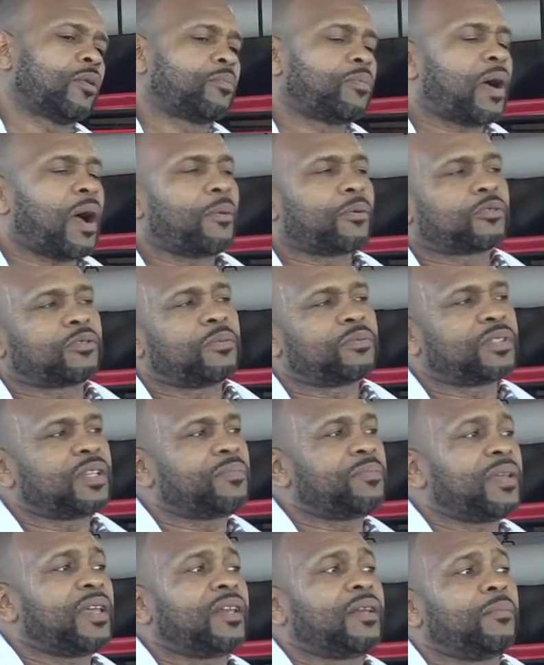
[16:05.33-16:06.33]
the problem with Triple G
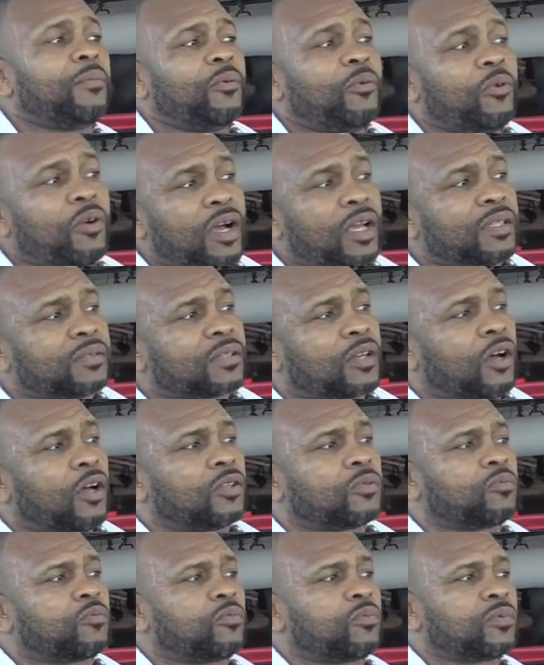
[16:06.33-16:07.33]
being number one is
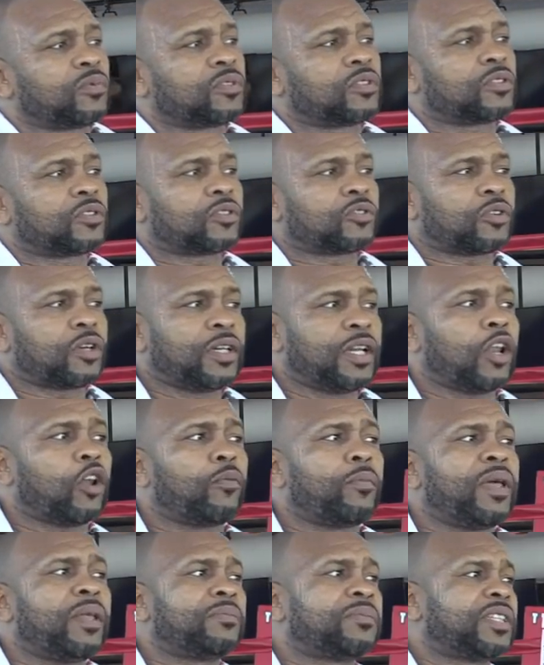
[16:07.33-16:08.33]
because
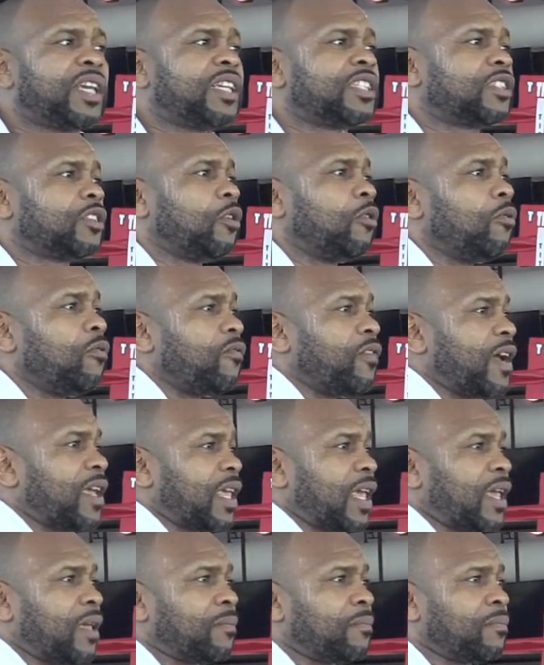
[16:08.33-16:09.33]
Canelo made a change the whole fight
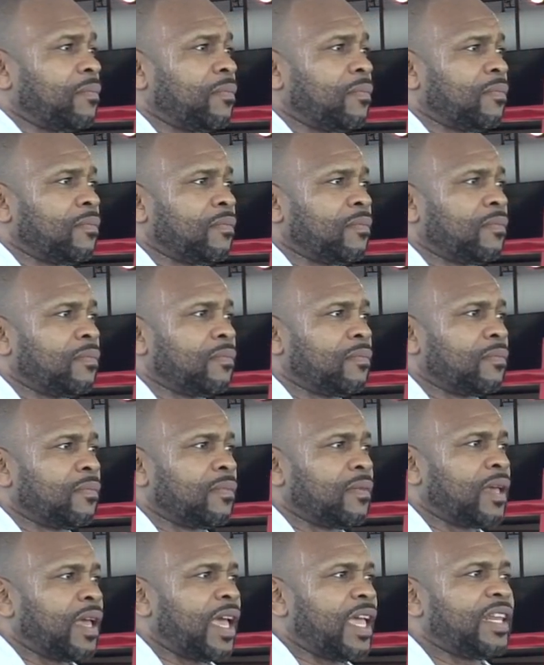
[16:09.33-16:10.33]
game.
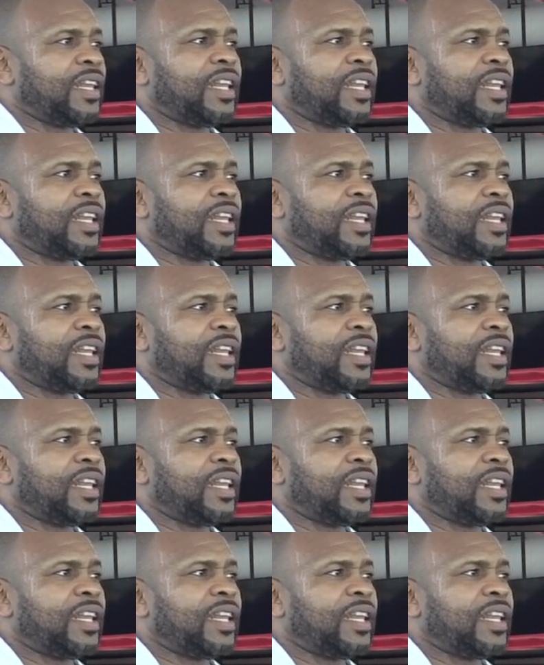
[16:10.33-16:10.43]
And he